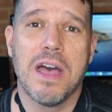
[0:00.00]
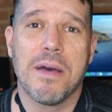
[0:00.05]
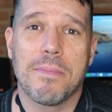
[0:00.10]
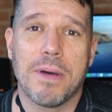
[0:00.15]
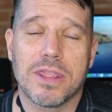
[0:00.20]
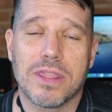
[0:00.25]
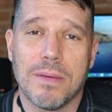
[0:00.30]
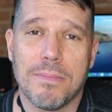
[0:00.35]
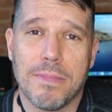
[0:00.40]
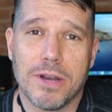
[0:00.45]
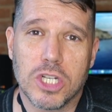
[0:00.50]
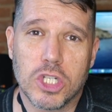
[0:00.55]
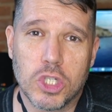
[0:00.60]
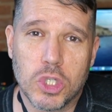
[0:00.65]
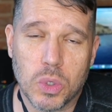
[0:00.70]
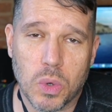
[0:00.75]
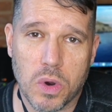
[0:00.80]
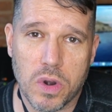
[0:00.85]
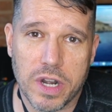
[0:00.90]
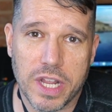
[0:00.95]
but the
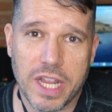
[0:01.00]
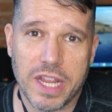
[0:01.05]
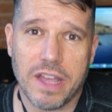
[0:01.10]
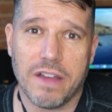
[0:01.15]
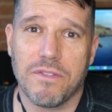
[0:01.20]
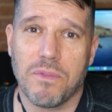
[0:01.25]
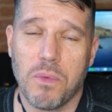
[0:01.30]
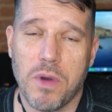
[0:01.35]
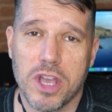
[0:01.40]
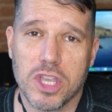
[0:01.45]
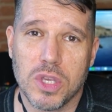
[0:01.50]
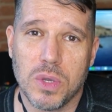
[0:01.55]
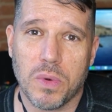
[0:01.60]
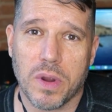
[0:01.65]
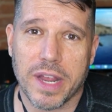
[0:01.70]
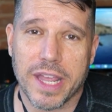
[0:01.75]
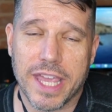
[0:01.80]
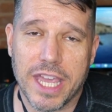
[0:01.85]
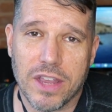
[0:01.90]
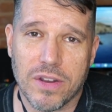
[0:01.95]
majority of what you are
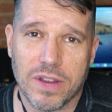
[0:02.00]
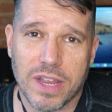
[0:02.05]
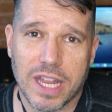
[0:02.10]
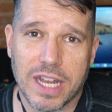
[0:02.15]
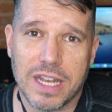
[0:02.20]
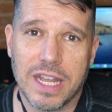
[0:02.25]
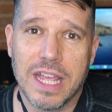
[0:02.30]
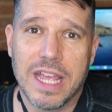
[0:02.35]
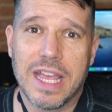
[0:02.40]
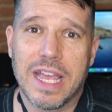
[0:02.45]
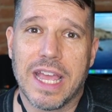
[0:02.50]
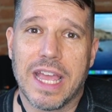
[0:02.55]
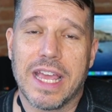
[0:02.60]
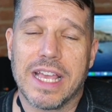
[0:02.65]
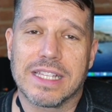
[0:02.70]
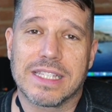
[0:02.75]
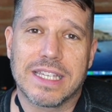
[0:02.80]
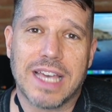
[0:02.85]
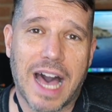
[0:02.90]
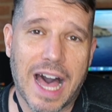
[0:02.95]
hearing
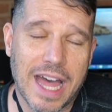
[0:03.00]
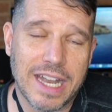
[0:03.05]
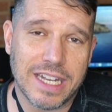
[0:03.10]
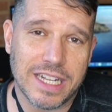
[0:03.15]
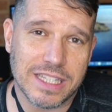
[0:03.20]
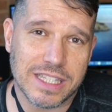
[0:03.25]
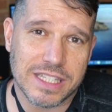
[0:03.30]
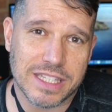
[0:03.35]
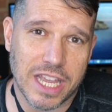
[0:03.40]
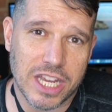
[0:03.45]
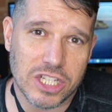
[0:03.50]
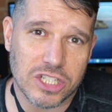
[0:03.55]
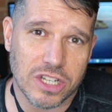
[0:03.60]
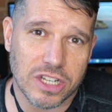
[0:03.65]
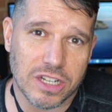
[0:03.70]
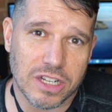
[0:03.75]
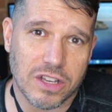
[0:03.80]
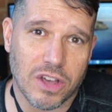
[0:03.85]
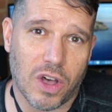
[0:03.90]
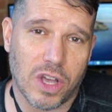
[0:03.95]
is
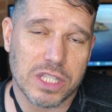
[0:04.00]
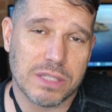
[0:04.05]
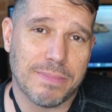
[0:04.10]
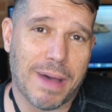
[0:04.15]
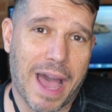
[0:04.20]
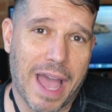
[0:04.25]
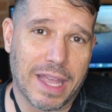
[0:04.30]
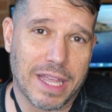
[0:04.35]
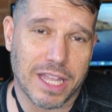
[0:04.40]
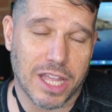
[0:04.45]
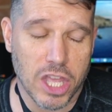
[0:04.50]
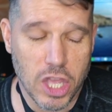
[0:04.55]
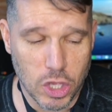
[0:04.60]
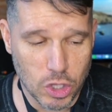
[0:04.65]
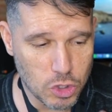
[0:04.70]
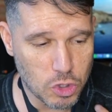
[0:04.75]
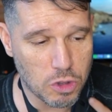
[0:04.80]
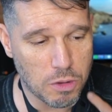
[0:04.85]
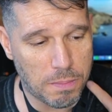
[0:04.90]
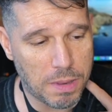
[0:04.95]
condensation caused by
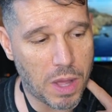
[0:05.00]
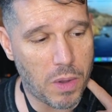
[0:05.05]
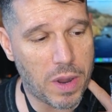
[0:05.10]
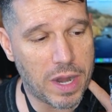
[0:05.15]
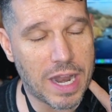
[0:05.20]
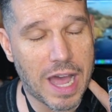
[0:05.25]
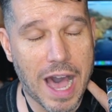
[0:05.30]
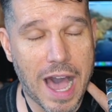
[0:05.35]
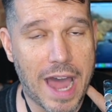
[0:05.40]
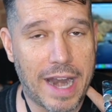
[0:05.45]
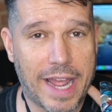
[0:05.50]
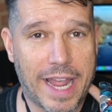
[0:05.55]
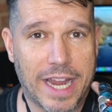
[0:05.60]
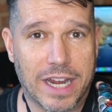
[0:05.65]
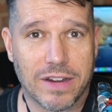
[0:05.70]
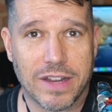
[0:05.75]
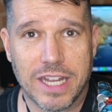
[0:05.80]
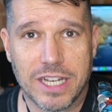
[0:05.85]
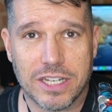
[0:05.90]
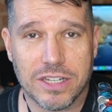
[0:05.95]
you blowing hot
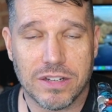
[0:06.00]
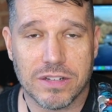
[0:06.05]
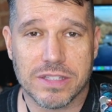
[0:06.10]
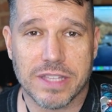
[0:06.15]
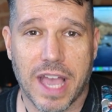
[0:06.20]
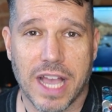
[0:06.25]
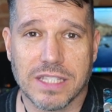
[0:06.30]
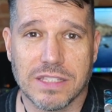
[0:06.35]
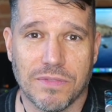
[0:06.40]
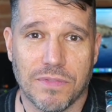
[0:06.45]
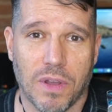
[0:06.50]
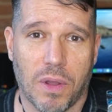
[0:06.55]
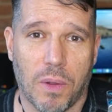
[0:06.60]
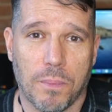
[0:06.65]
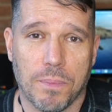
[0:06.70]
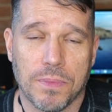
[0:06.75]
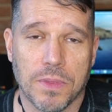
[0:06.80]
air into your saxophone.